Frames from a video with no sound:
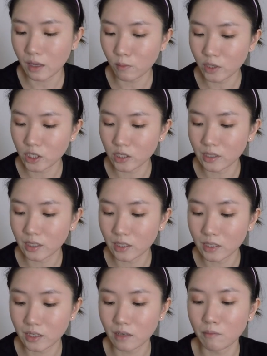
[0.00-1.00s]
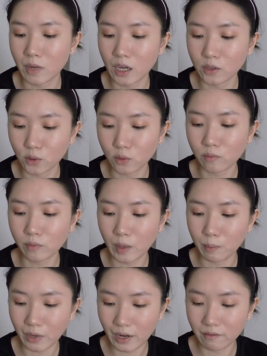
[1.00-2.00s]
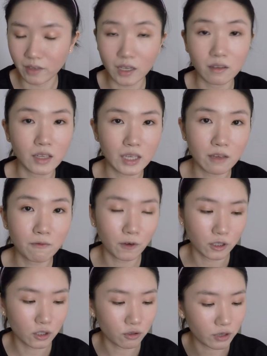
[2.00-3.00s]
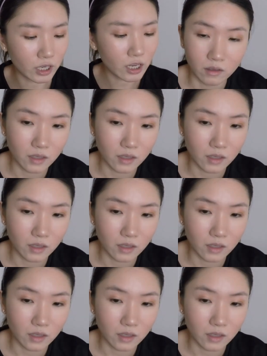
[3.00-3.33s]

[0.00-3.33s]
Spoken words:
which is the Sigma Dome Blending E43.